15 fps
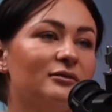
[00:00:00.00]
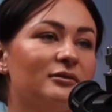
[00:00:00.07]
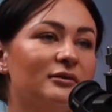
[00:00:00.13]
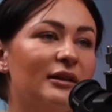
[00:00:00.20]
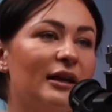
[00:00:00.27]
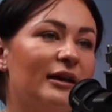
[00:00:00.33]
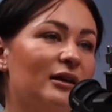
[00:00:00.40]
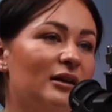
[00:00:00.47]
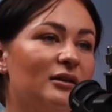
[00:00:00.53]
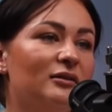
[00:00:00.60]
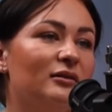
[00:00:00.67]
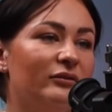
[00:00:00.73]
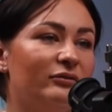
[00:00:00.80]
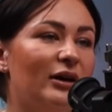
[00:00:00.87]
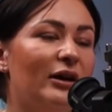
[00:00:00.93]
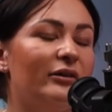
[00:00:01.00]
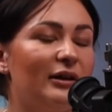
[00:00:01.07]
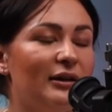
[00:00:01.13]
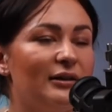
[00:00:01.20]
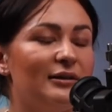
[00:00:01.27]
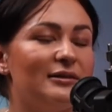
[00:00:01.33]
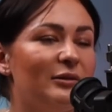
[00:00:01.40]
they can very
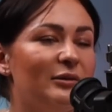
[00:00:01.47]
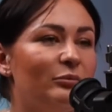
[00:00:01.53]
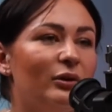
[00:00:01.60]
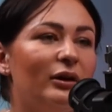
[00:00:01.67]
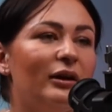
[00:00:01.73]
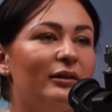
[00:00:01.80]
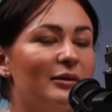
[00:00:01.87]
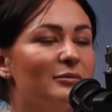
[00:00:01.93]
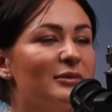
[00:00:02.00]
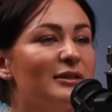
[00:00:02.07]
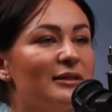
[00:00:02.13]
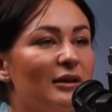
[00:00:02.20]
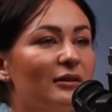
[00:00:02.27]
easily break themselves.